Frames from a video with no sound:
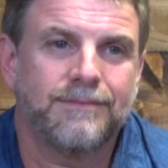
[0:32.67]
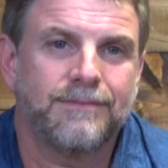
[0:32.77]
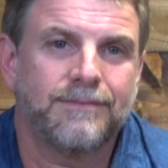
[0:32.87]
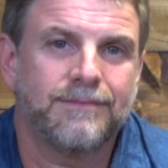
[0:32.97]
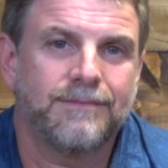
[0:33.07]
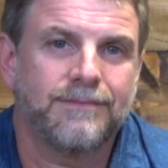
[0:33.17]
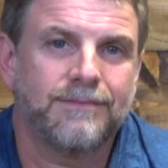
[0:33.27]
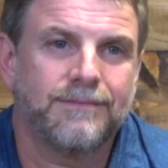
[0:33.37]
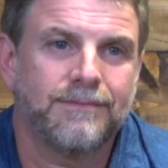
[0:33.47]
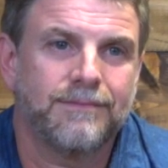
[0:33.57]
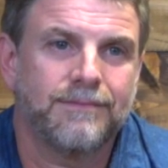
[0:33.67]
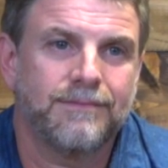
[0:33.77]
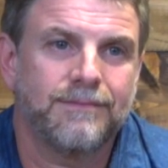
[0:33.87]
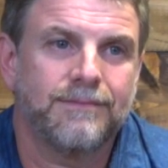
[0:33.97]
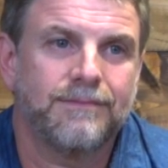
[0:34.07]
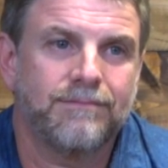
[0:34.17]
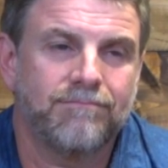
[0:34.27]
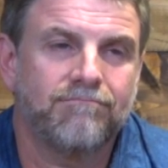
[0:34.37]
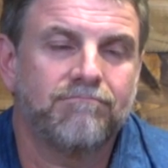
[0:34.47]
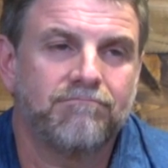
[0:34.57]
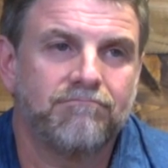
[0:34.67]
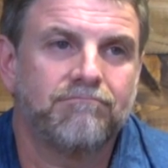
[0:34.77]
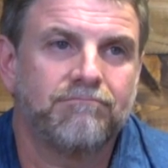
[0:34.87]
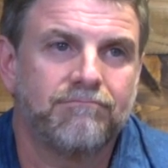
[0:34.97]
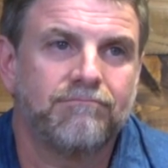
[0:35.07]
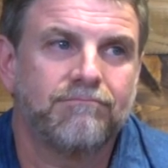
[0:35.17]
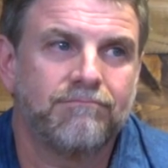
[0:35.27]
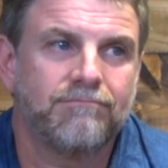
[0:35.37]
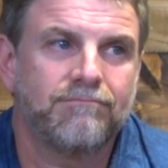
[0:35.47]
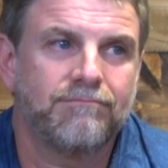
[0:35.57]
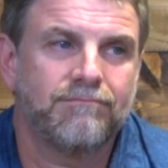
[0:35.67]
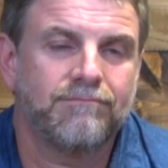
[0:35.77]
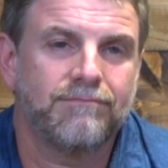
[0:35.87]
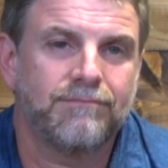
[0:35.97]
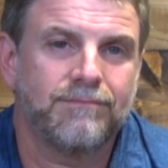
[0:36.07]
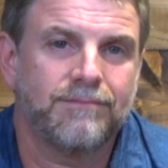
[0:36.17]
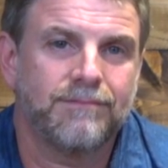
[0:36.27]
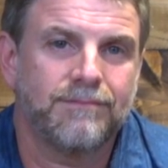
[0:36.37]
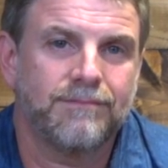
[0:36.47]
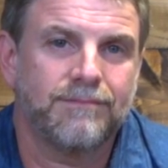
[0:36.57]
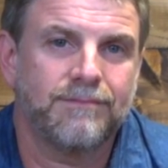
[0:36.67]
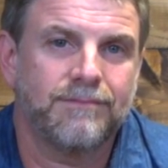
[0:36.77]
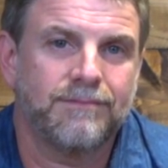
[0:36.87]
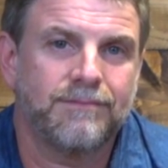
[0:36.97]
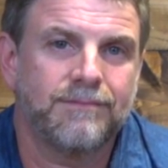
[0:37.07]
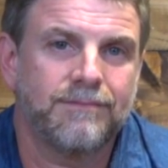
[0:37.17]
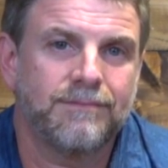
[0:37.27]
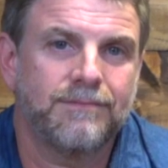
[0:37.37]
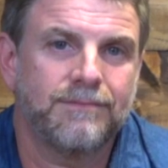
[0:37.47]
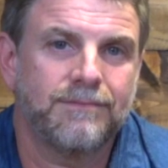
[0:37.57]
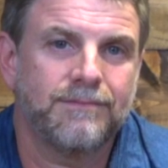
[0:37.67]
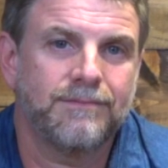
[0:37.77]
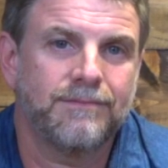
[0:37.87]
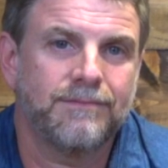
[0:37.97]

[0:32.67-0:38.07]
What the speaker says: (silent)